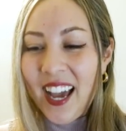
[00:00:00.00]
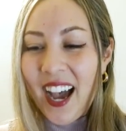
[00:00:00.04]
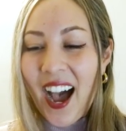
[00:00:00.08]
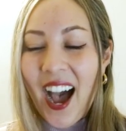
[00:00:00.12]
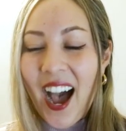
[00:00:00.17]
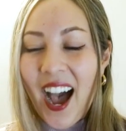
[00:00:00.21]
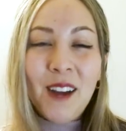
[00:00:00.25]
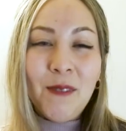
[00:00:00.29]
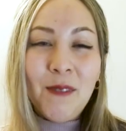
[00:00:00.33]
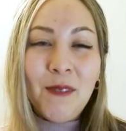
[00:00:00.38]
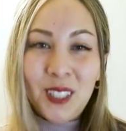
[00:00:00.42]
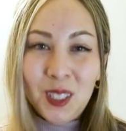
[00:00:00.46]

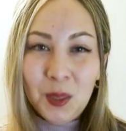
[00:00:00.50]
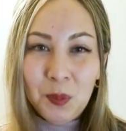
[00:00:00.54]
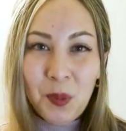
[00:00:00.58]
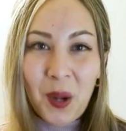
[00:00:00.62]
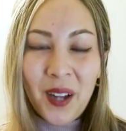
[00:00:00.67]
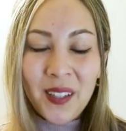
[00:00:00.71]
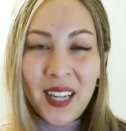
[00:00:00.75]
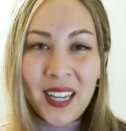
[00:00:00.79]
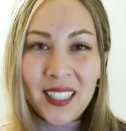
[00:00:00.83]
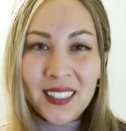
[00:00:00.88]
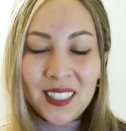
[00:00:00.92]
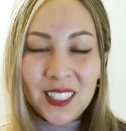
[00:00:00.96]
I
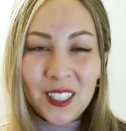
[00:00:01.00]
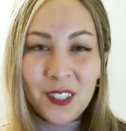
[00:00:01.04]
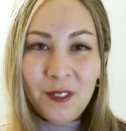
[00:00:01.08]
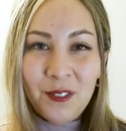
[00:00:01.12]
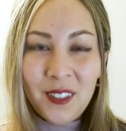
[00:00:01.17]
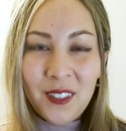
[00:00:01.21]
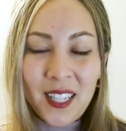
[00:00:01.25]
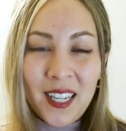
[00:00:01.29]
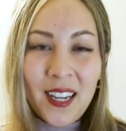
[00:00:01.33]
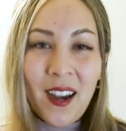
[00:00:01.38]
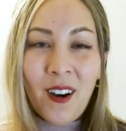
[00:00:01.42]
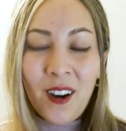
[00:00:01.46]
respond as if
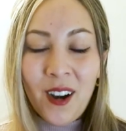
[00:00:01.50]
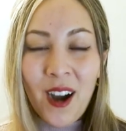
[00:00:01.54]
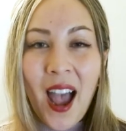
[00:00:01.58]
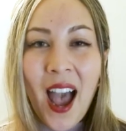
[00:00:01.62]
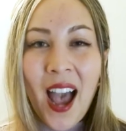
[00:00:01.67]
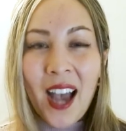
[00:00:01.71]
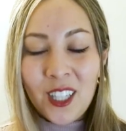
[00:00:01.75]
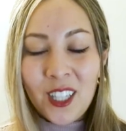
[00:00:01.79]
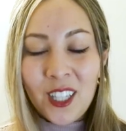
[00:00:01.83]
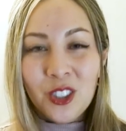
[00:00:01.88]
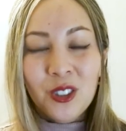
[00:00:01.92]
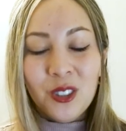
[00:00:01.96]
they are
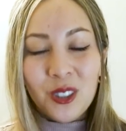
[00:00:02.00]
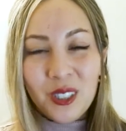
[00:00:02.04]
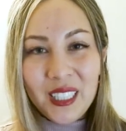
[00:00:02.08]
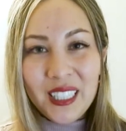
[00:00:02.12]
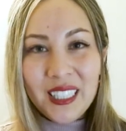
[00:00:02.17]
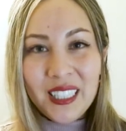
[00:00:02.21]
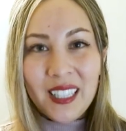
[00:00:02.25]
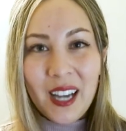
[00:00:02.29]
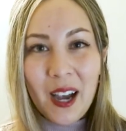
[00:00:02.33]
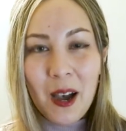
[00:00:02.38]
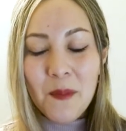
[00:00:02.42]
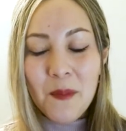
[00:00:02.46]
actually
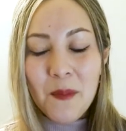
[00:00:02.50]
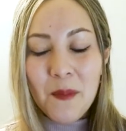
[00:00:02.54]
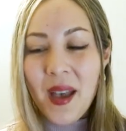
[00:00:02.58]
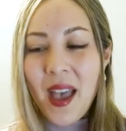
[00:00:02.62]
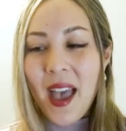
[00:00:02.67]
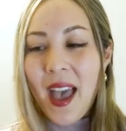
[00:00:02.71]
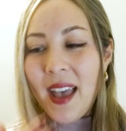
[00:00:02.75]
dumb.